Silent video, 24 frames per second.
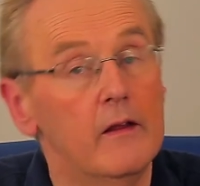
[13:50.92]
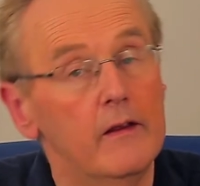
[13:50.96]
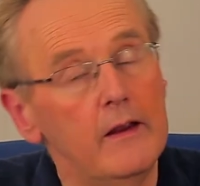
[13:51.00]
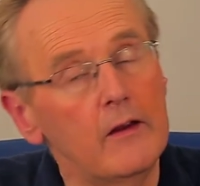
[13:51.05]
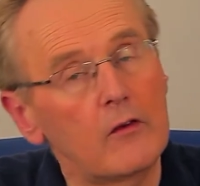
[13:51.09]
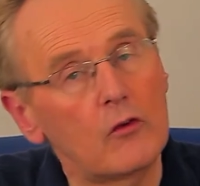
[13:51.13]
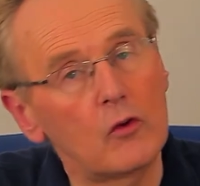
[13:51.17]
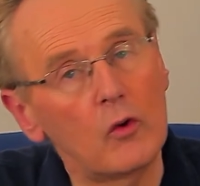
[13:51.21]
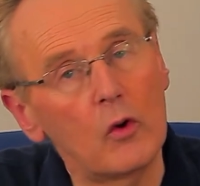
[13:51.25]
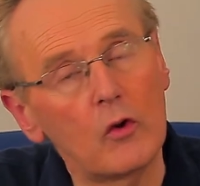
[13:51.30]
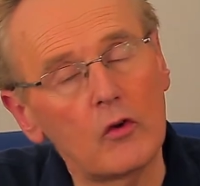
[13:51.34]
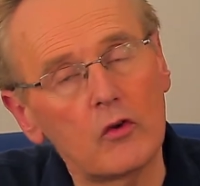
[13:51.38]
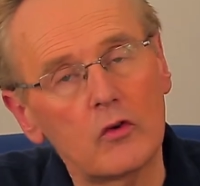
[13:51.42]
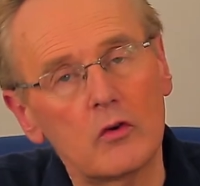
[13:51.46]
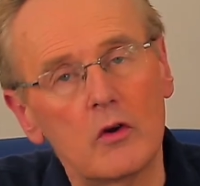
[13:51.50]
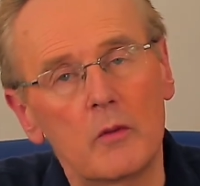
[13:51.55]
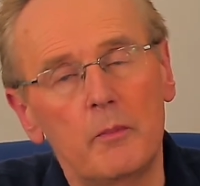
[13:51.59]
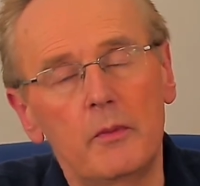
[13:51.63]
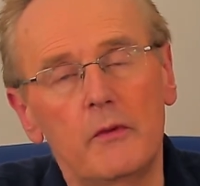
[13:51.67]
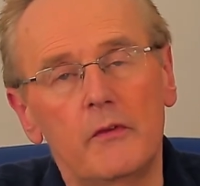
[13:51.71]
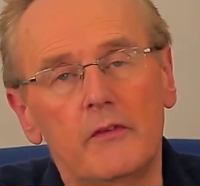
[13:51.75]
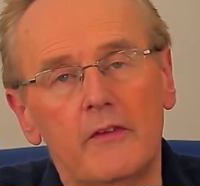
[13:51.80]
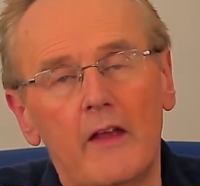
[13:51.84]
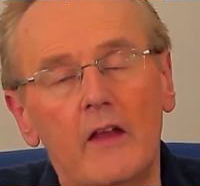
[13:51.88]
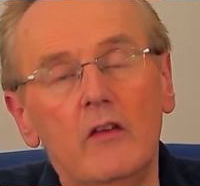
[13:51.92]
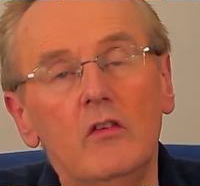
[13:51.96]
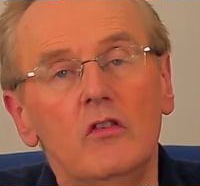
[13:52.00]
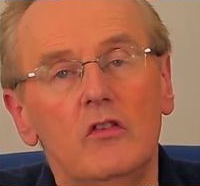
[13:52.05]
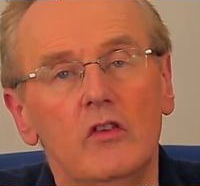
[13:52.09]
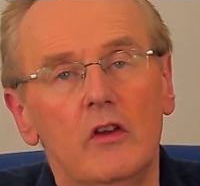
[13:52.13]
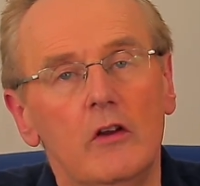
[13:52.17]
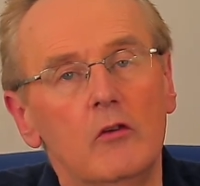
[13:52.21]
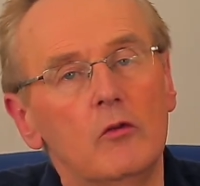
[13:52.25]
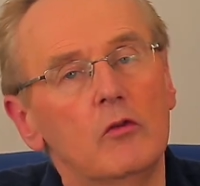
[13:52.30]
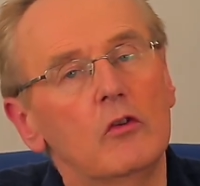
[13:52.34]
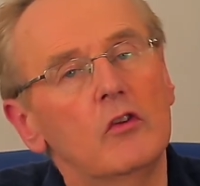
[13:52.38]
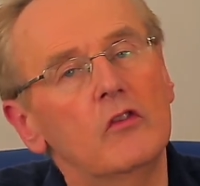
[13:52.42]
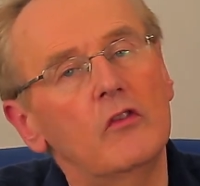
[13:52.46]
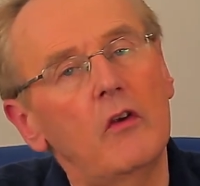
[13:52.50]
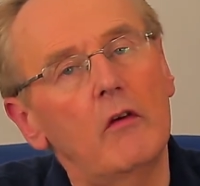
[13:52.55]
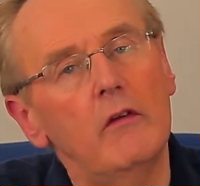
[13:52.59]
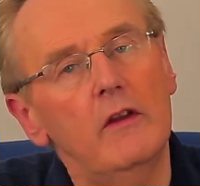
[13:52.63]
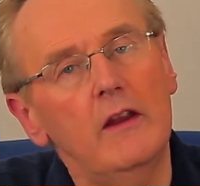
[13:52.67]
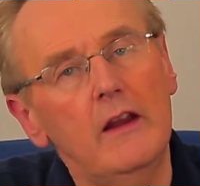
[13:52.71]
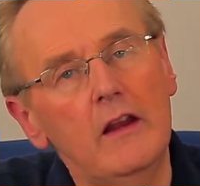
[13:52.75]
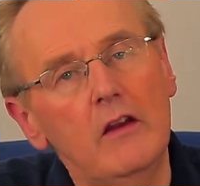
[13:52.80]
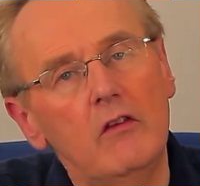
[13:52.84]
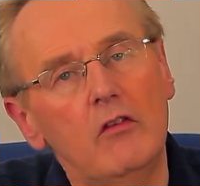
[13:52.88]
It's also a percentage which is
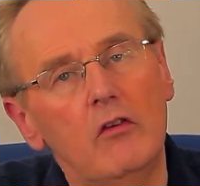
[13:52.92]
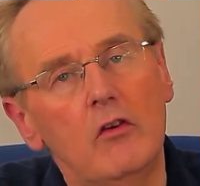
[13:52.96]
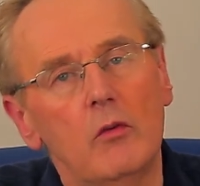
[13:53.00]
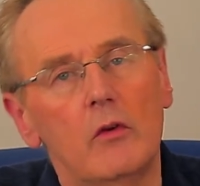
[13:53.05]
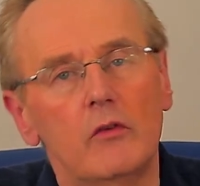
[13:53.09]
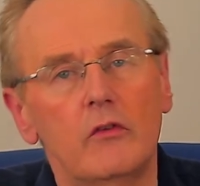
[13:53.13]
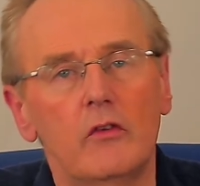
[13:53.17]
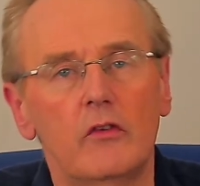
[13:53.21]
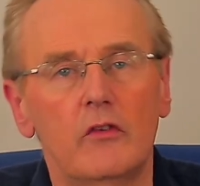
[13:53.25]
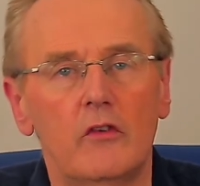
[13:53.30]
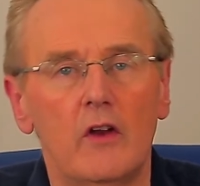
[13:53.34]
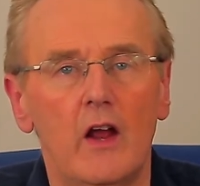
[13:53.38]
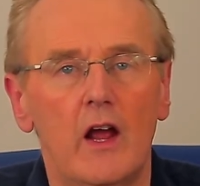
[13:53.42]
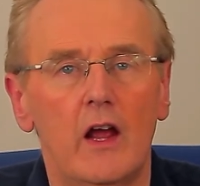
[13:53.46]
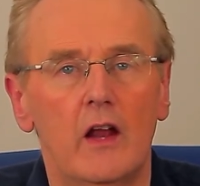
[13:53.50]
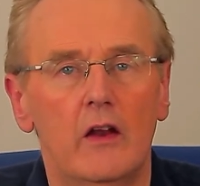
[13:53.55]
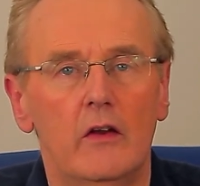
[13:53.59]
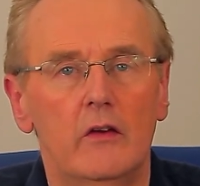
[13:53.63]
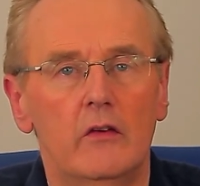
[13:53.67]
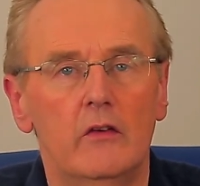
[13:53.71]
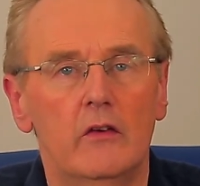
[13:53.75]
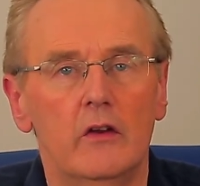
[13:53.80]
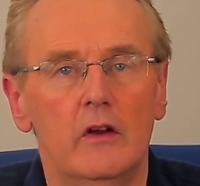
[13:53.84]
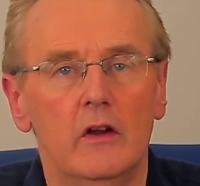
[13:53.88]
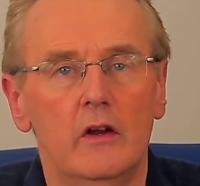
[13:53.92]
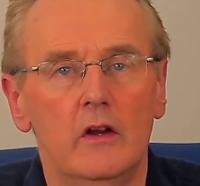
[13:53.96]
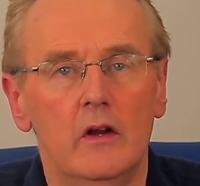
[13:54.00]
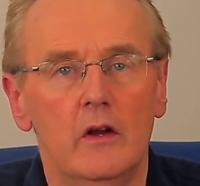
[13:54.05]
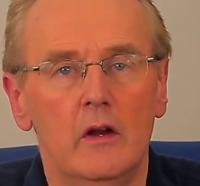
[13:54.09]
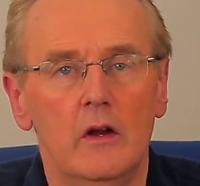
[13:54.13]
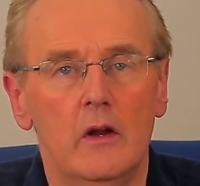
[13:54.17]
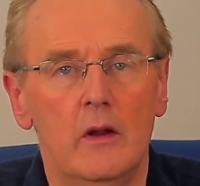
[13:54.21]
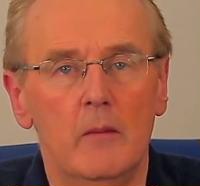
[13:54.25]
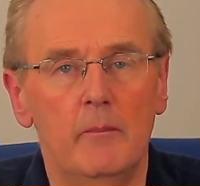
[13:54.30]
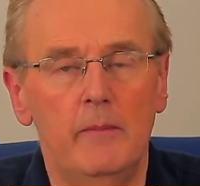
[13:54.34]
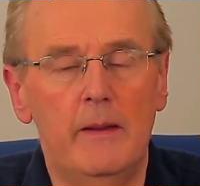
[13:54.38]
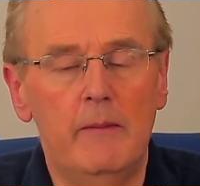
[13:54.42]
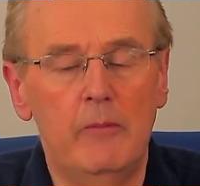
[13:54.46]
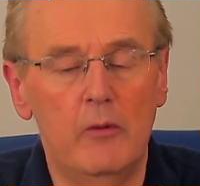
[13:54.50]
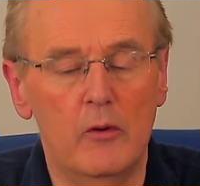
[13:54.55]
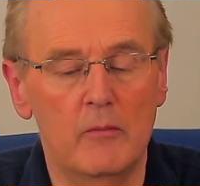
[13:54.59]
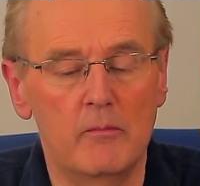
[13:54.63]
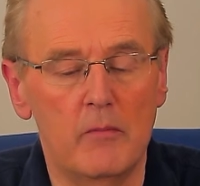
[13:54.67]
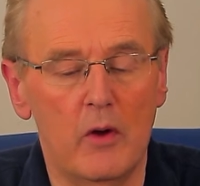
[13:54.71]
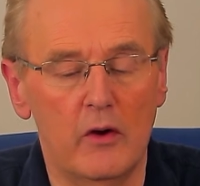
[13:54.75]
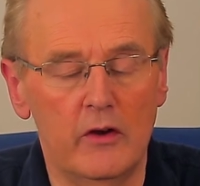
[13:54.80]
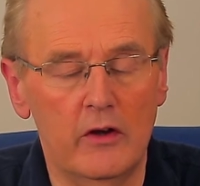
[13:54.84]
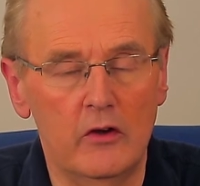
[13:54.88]
very easy to understand. People
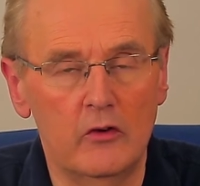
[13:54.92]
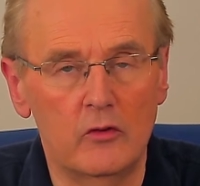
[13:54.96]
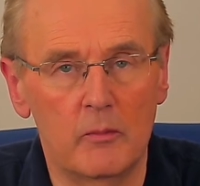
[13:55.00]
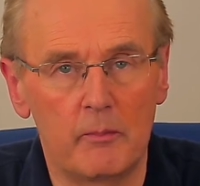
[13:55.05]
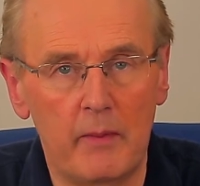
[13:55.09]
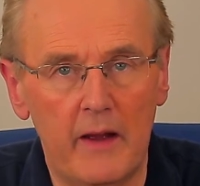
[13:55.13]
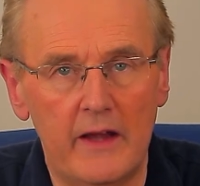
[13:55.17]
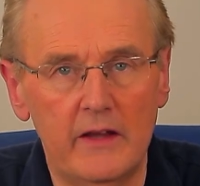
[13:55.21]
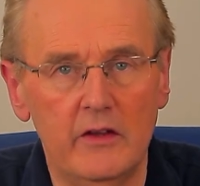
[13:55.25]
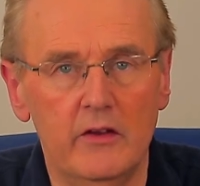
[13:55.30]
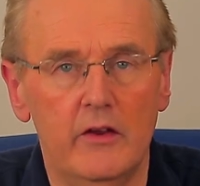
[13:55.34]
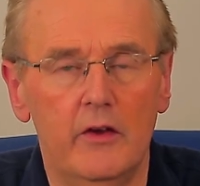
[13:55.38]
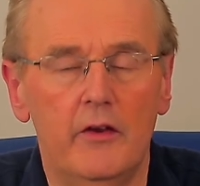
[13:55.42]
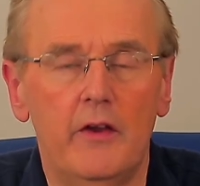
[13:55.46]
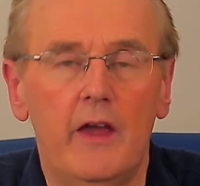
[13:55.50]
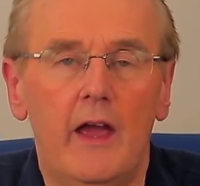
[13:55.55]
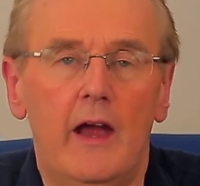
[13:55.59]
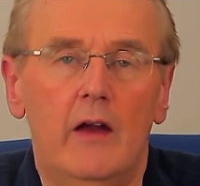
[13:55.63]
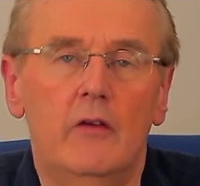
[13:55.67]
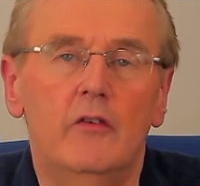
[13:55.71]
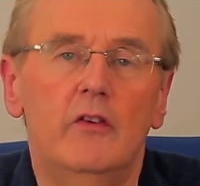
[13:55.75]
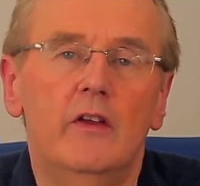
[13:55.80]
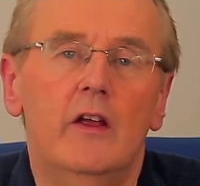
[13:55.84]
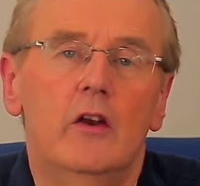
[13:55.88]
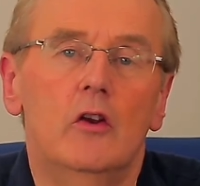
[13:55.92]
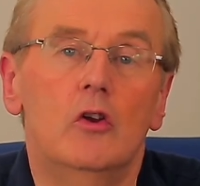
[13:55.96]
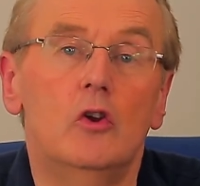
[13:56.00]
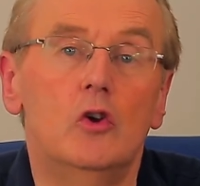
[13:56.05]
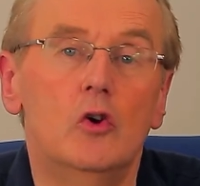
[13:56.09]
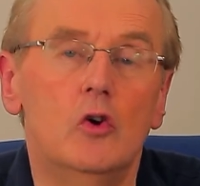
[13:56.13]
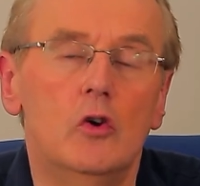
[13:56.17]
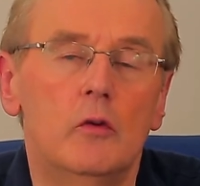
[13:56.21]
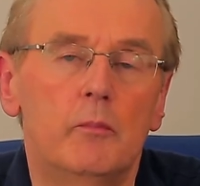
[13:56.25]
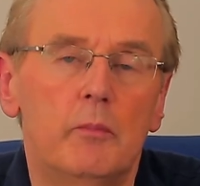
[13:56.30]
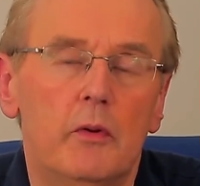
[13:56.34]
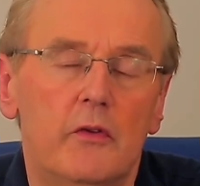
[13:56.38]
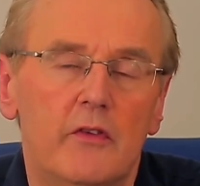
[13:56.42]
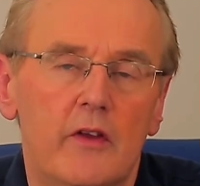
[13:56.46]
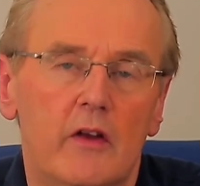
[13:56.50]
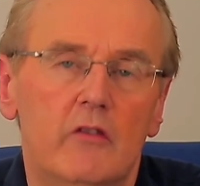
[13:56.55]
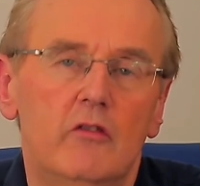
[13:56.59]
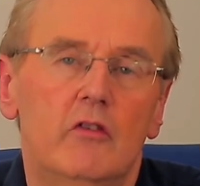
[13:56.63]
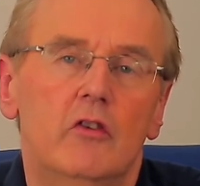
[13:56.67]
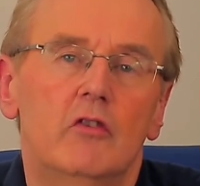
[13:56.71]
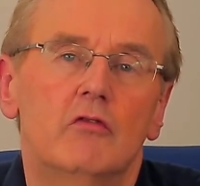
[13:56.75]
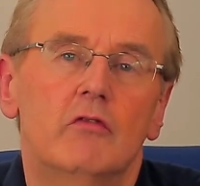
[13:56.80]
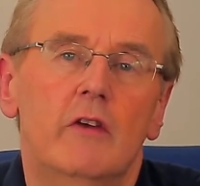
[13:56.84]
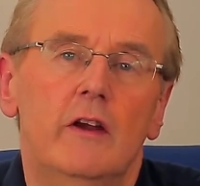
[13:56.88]
put money into a bank account and get a good
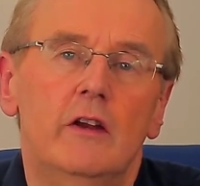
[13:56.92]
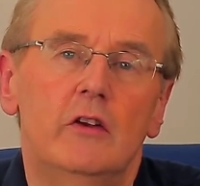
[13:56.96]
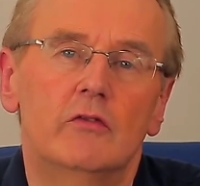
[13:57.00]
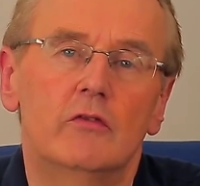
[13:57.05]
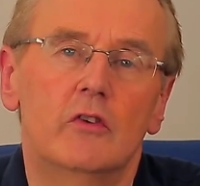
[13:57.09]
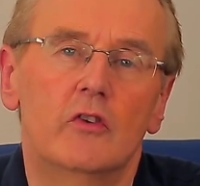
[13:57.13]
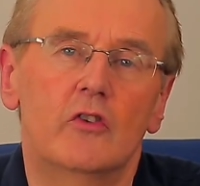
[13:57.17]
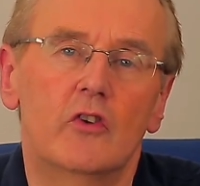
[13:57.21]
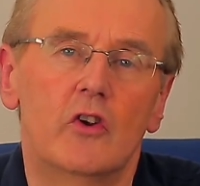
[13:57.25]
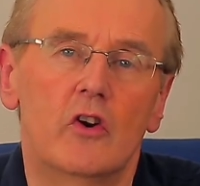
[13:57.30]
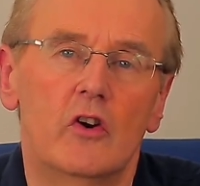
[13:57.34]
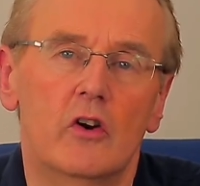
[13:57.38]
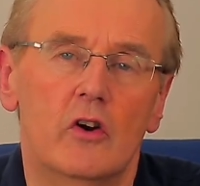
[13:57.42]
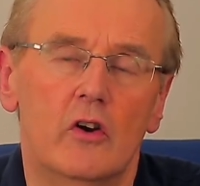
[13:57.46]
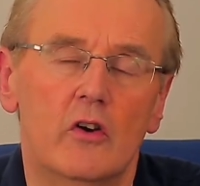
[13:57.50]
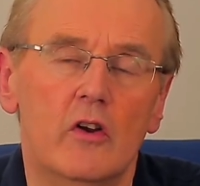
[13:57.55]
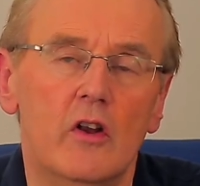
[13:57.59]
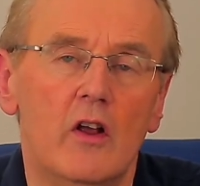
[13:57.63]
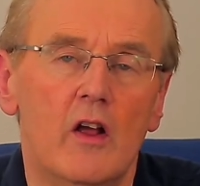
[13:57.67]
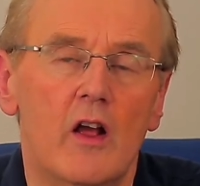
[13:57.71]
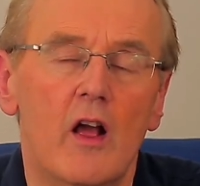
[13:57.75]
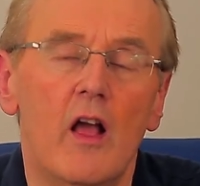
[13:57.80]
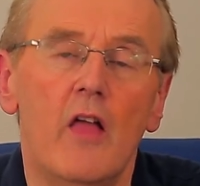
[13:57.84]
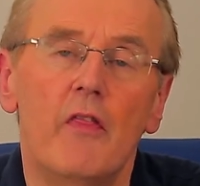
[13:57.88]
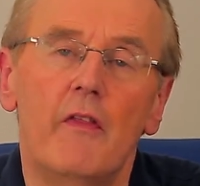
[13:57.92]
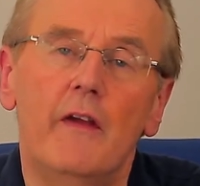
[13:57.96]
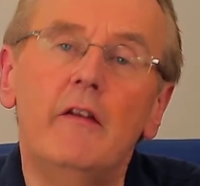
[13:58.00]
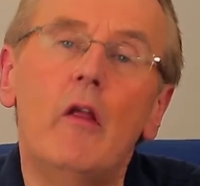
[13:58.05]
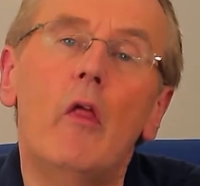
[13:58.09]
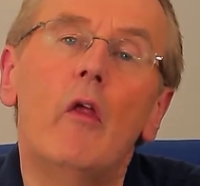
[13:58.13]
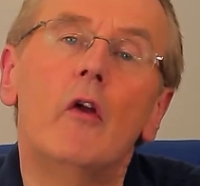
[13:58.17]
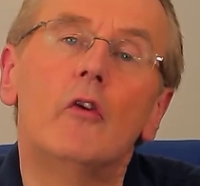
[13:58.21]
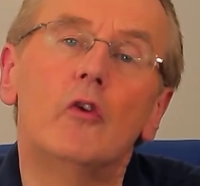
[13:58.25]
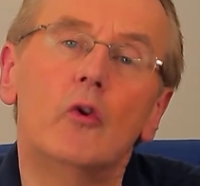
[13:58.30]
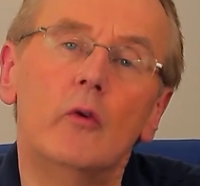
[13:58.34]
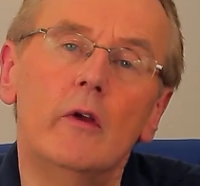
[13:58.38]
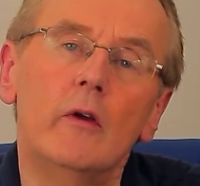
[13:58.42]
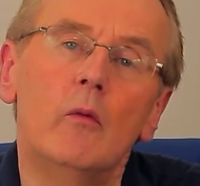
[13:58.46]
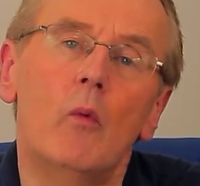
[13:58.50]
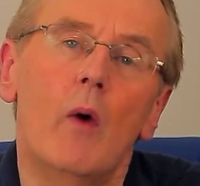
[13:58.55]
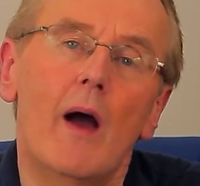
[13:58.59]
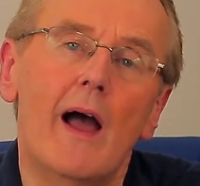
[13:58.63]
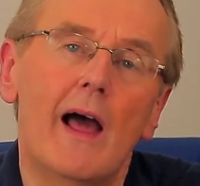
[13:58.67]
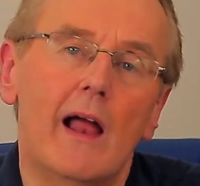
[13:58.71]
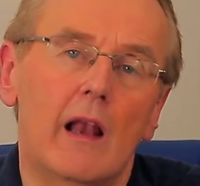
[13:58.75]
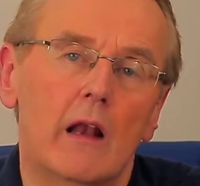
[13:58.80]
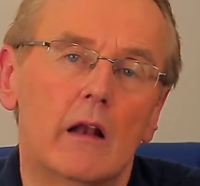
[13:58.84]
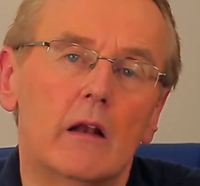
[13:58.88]
percentage rate of return, they know they're doing
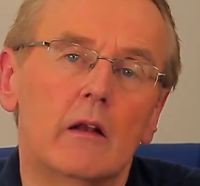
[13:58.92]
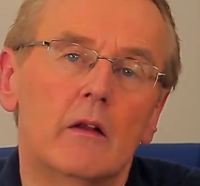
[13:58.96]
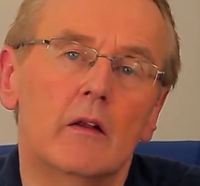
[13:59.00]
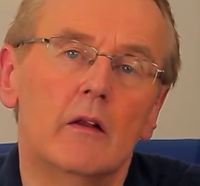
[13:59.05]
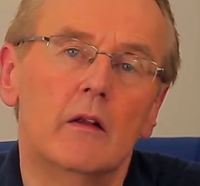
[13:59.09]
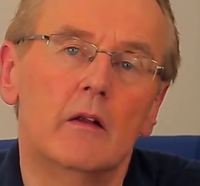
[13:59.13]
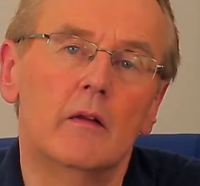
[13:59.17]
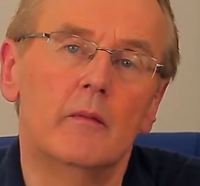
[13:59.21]
well.